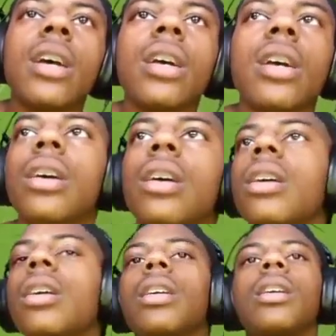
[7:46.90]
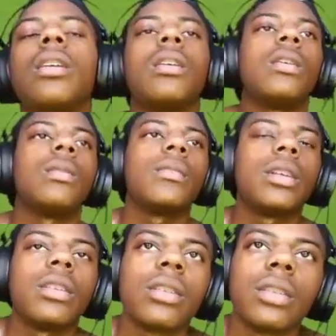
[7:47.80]
What? Oh my God, no
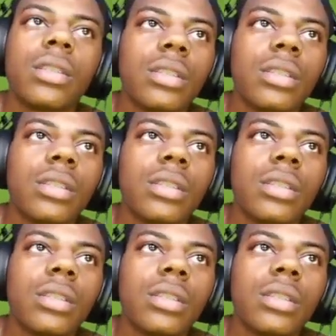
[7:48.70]
way.